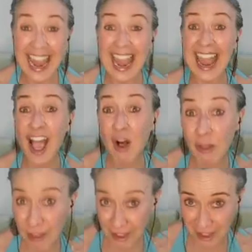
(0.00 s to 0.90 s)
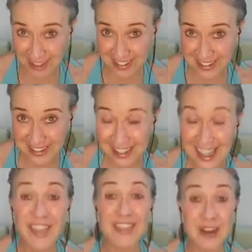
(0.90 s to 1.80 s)
healthier
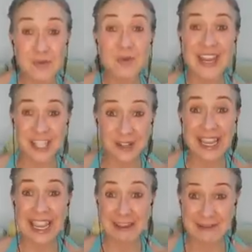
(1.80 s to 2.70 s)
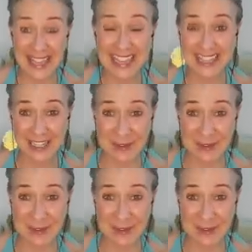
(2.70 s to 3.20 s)
than when you came in.